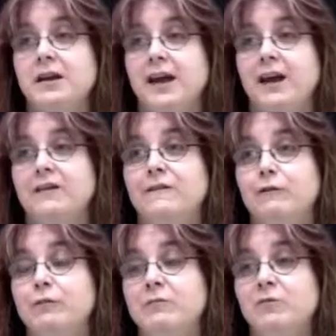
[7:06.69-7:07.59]
get is for
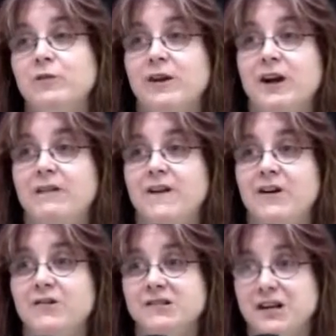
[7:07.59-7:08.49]
people that have
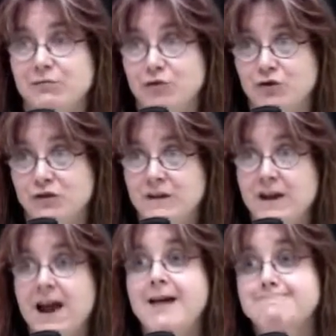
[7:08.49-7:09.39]
Alzheimer's.
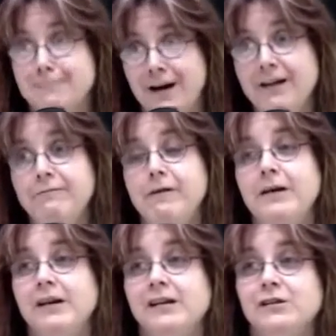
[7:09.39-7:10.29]
And my
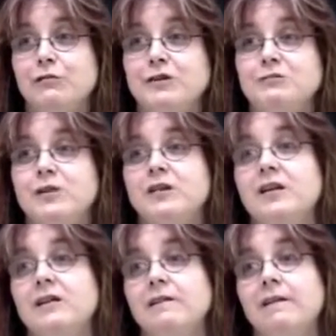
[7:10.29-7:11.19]
finding has always been
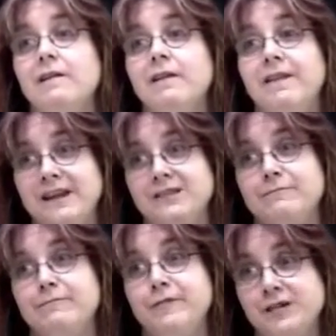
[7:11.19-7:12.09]
that that's a
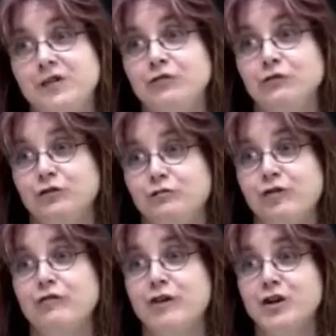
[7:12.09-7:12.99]
physical
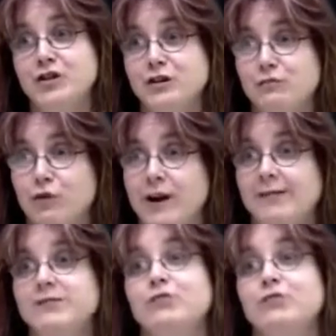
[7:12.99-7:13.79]
deterioration of the brain. So